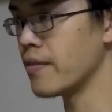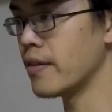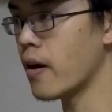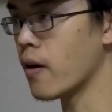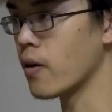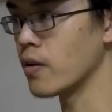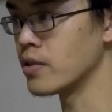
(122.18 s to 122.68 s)

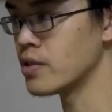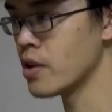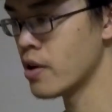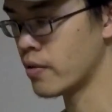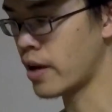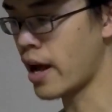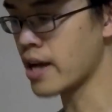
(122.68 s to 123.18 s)
yards
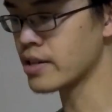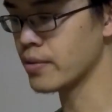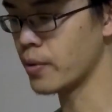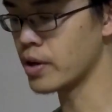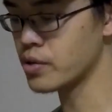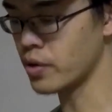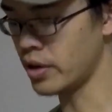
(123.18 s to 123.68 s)
when I actually
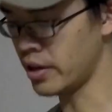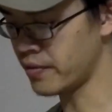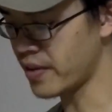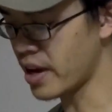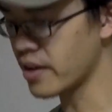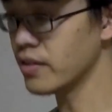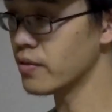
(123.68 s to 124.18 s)
went to an
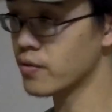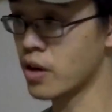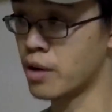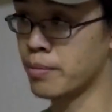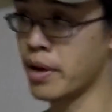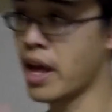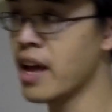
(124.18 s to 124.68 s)
event
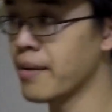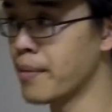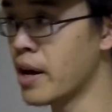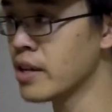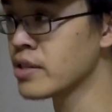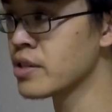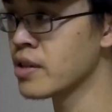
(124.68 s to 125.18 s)
from
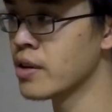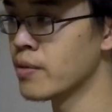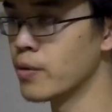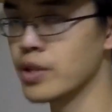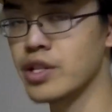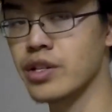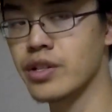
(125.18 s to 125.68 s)
AMS,
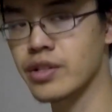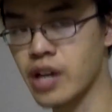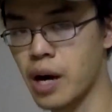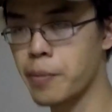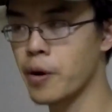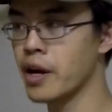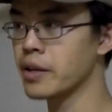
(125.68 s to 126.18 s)
which is
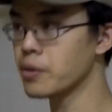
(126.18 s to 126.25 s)
Copperhead